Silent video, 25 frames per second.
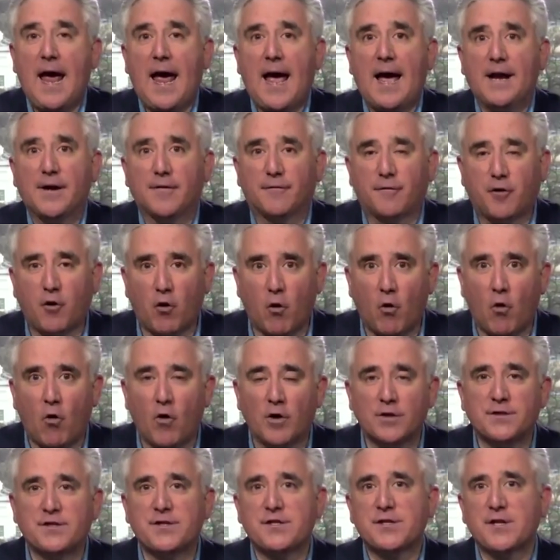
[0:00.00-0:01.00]
And of
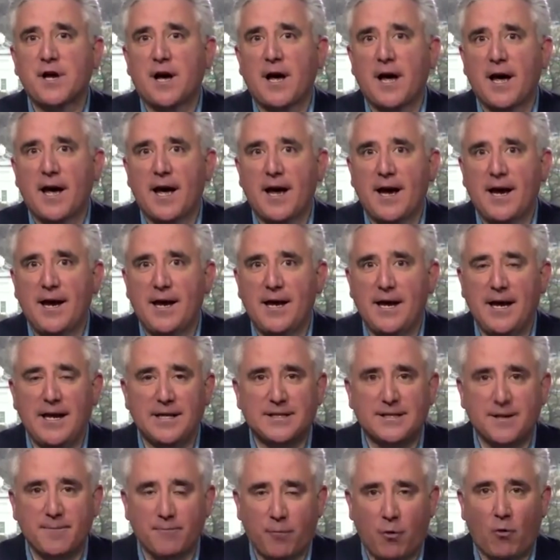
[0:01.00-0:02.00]
course,
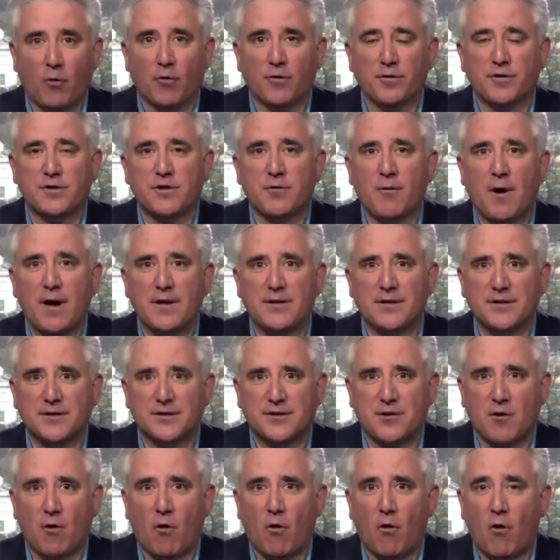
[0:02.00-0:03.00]
it's important to
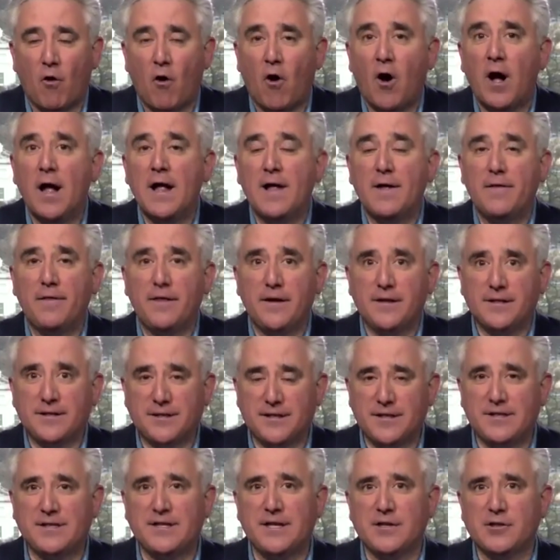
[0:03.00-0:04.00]
underscore
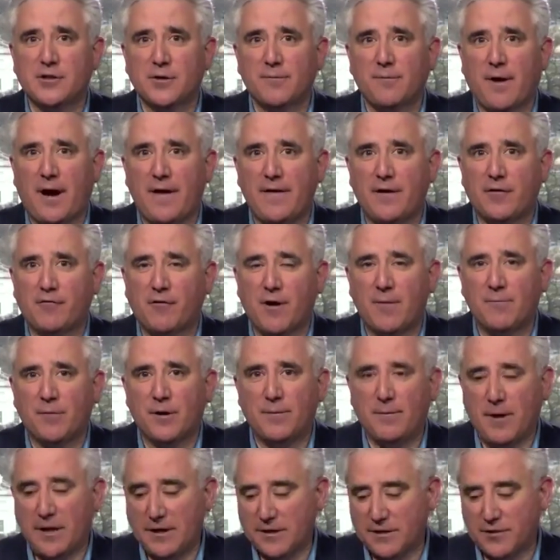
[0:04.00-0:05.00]
this decision by the Trump
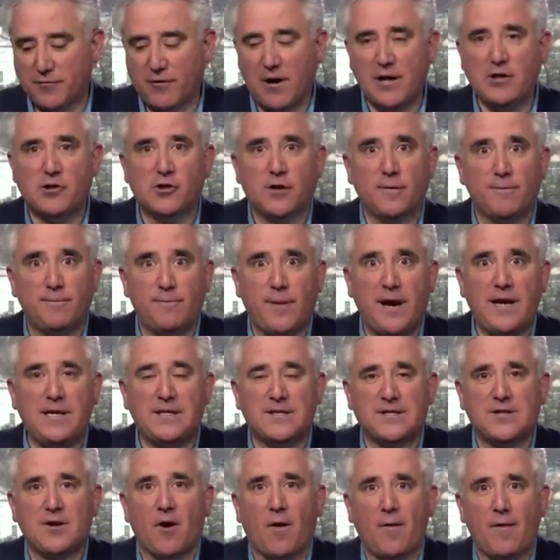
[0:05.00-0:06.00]
administration
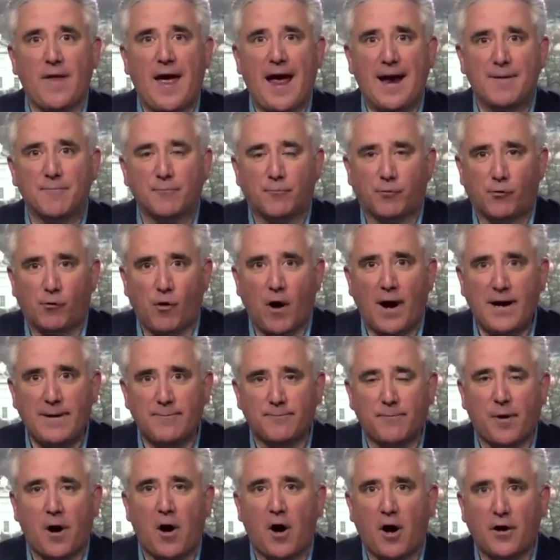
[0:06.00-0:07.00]
based on that
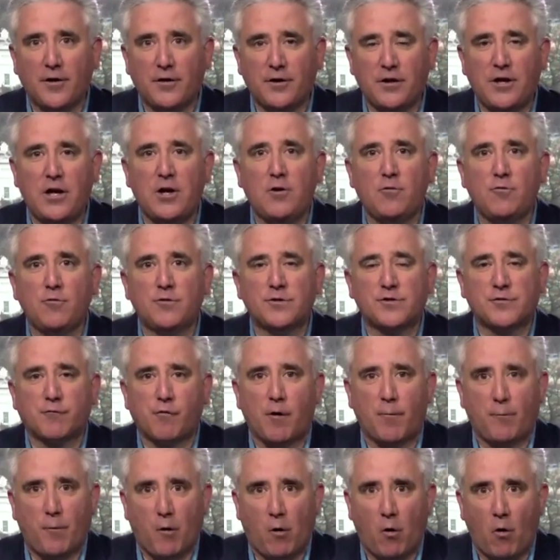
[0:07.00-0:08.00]
Breitbart News
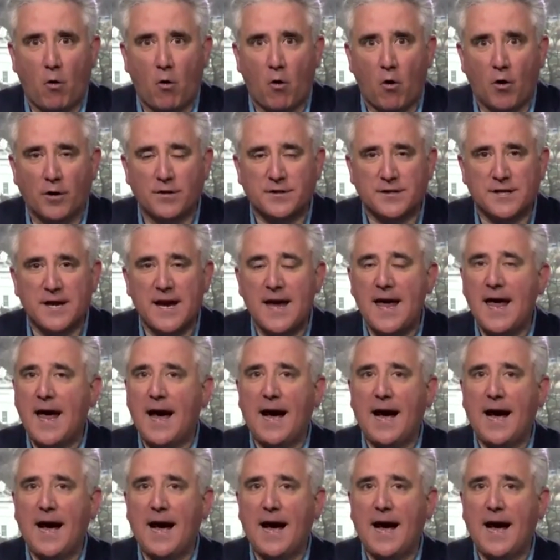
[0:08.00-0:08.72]
report.